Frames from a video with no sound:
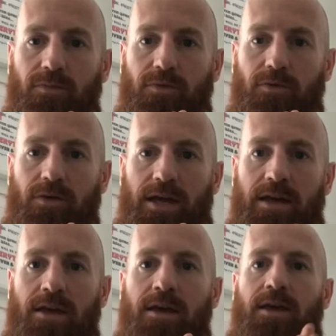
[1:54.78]
Okay?
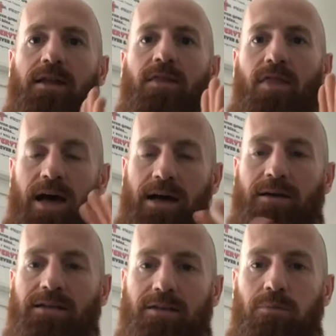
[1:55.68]
That
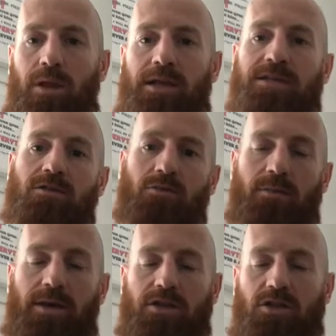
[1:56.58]
is the place, as we
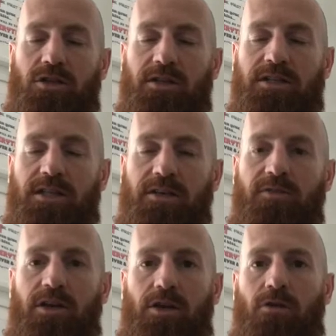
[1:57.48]
mentioned in the sleep
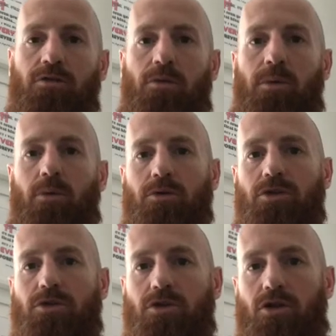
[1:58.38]
video, that we want
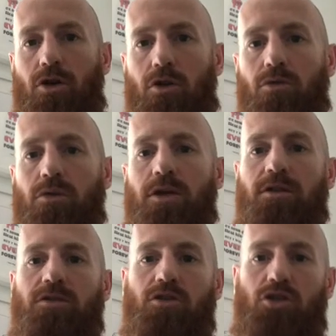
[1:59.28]
you to go
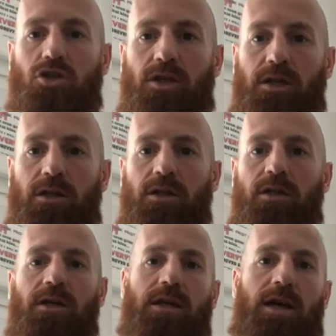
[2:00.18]
to chill,
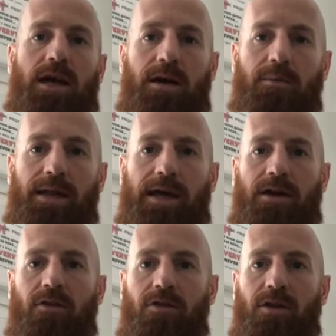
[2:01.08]
calm down,